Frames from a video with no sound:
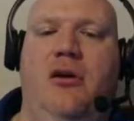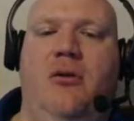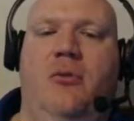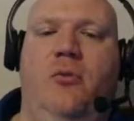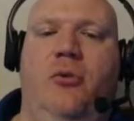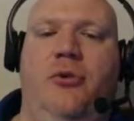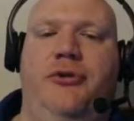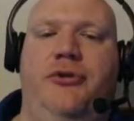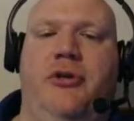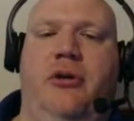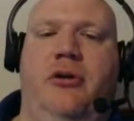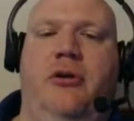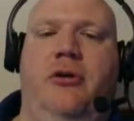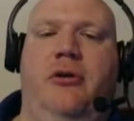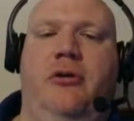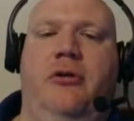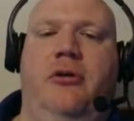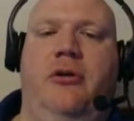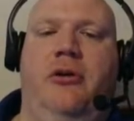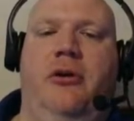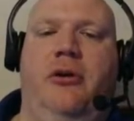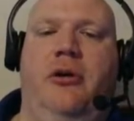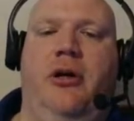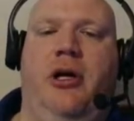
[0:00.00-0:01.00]
We'll turn
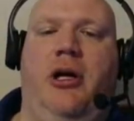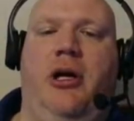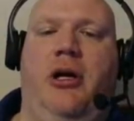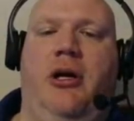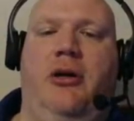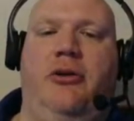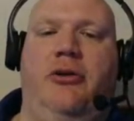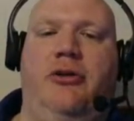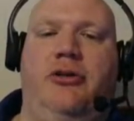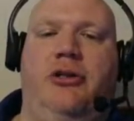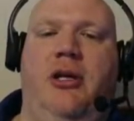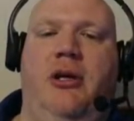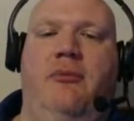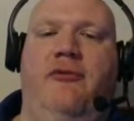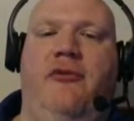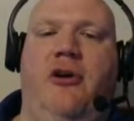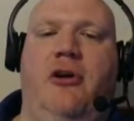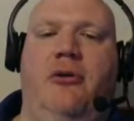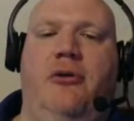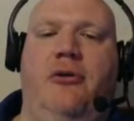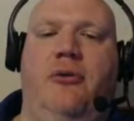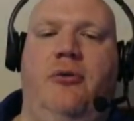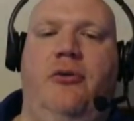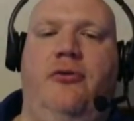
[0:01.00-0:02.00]
and just keep
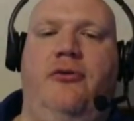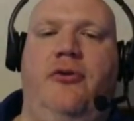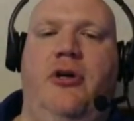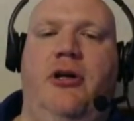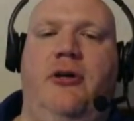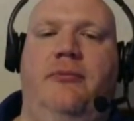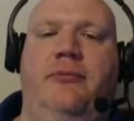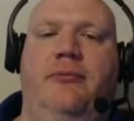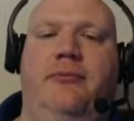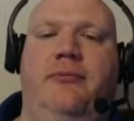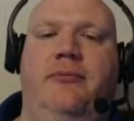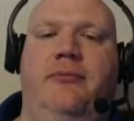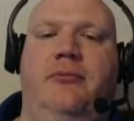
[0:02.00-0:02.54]
following the roof line.